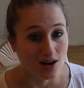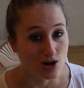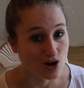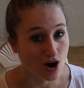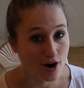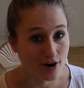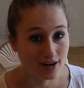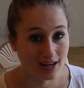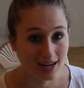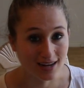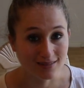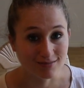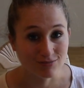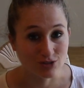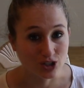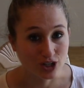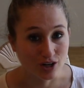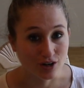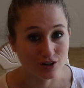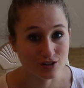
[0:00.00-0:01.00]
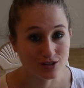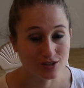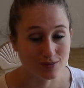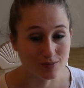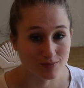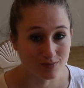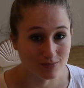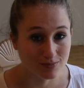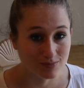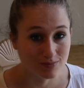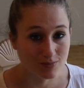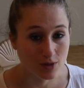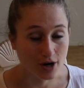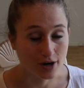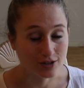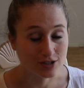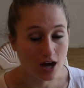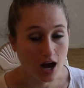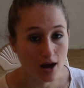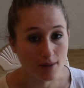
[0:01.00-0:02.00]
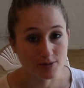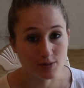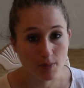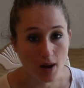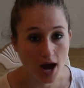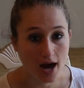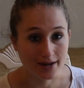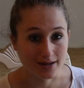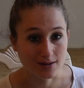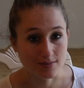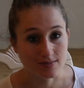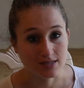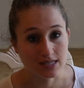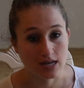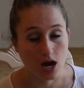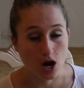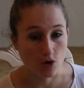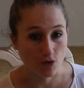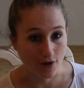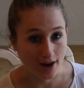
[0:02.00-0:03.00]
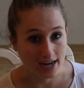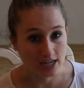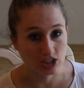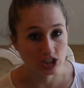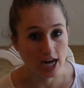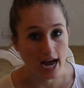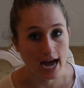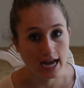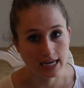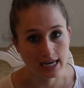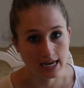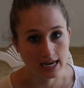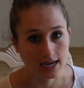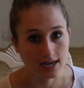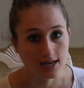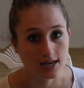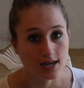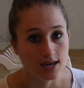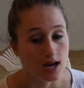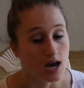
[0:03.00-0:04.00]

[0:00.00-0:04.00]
Cardigan, shirts, or tops, bottoms, a rain jacket,